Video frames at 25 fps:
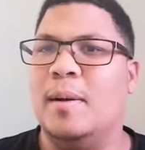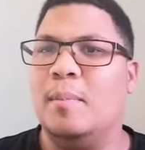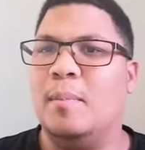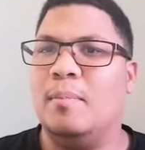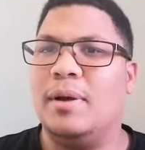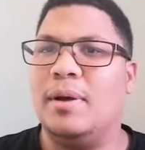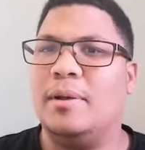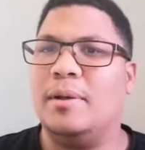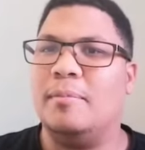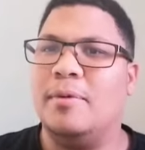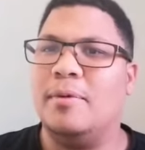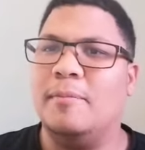
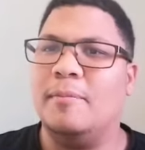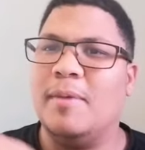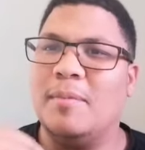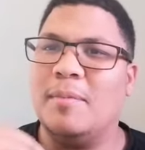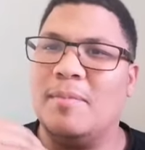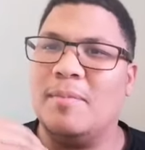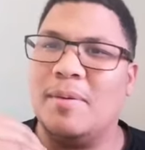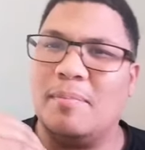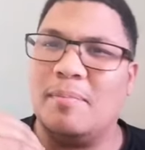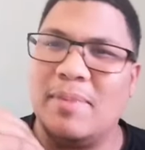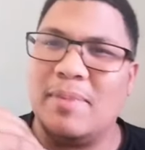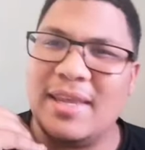But
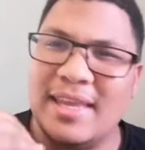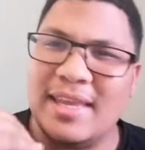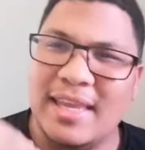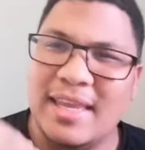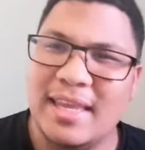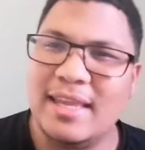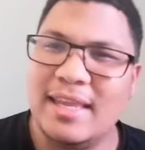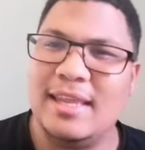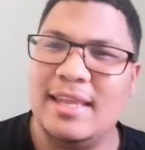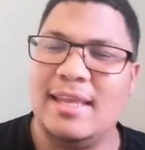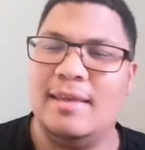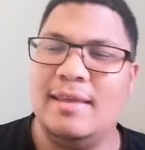remember, be
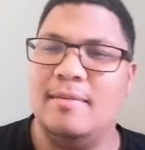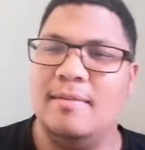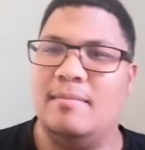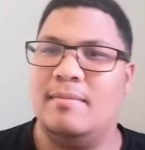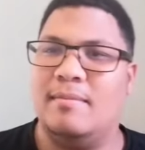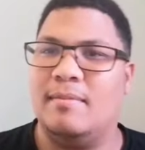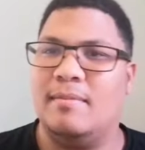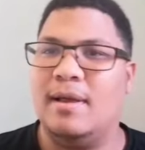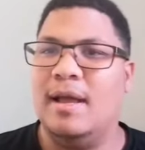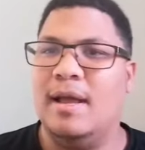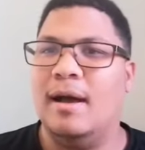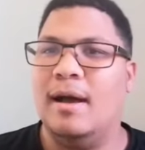in Him,
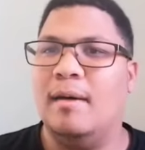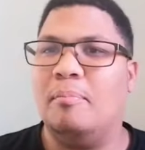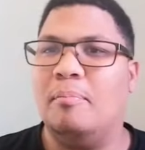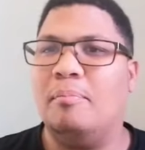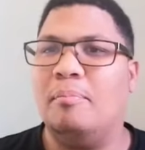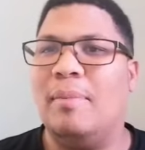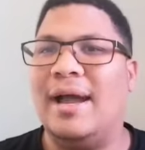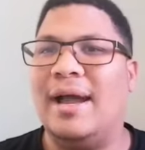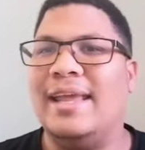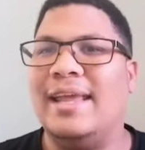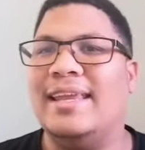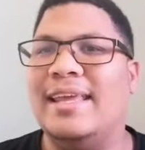
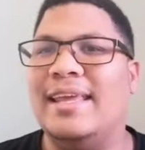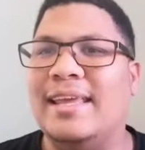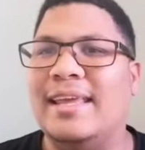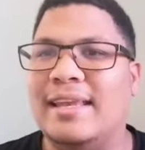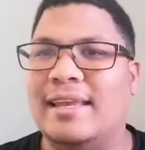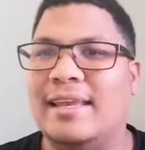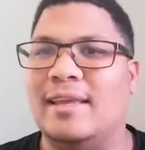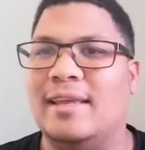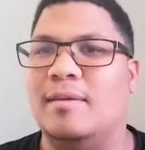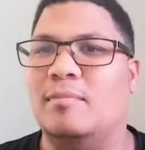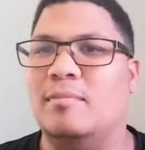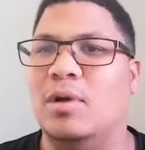abide in
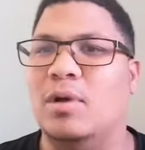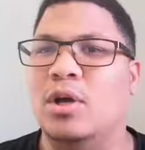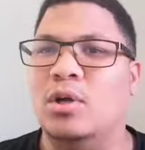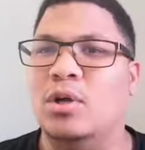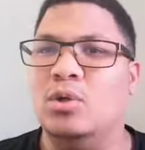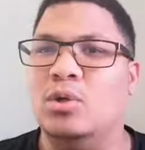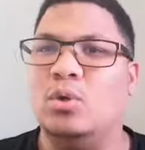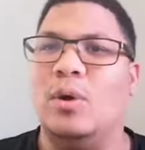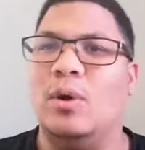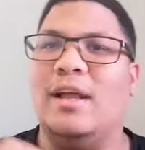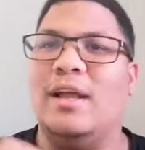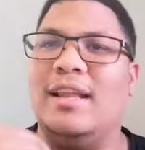Him,
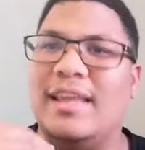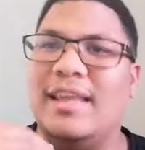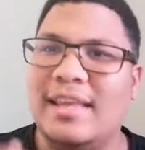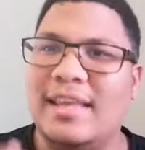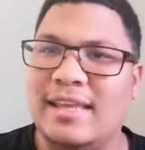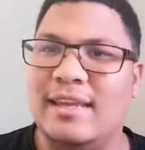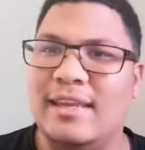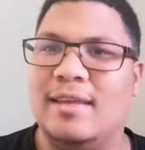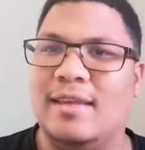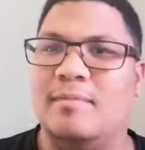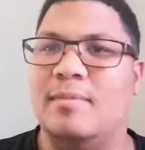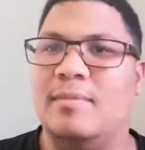dwell
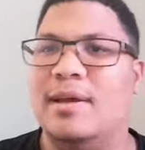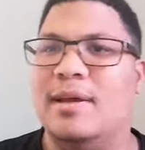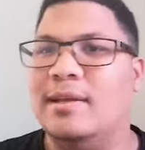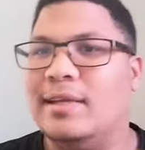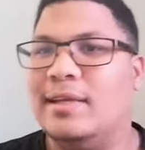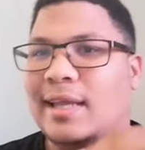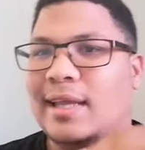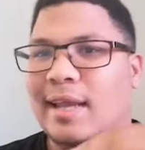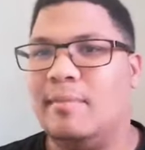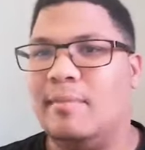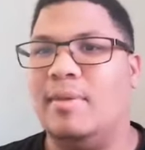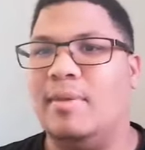in Him
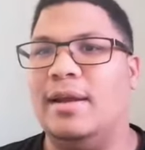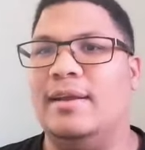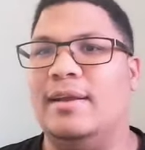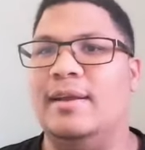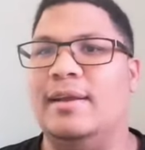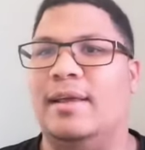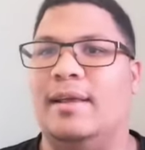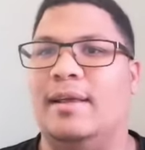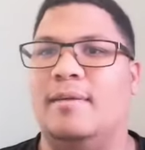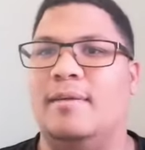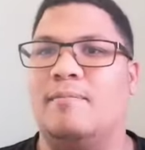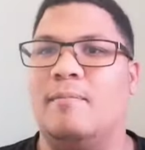day by
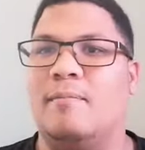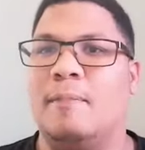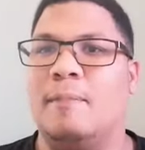day.